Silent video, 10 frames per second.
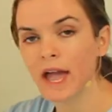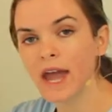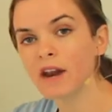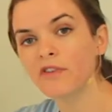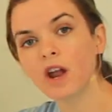
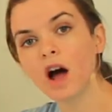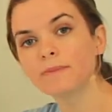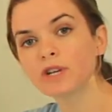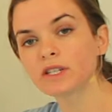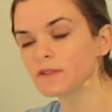and if an
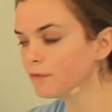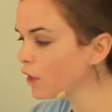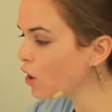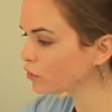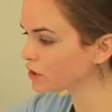object
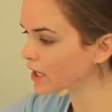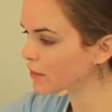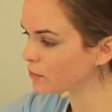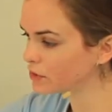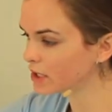floats,
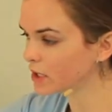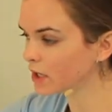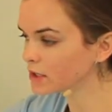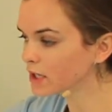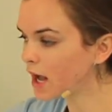it will sit
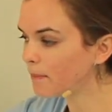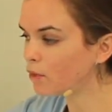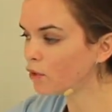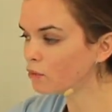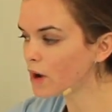on top
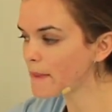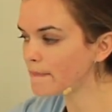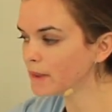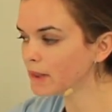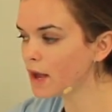or right
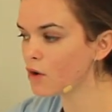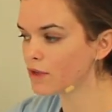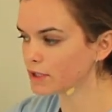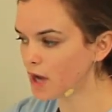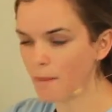below
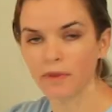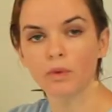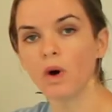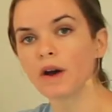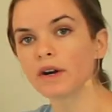the top of the
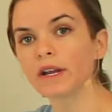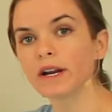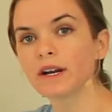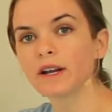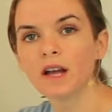water
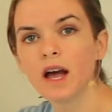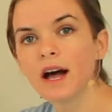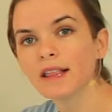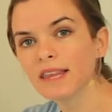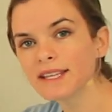here.
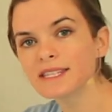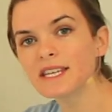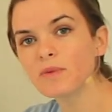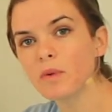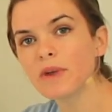Let's
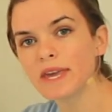see what we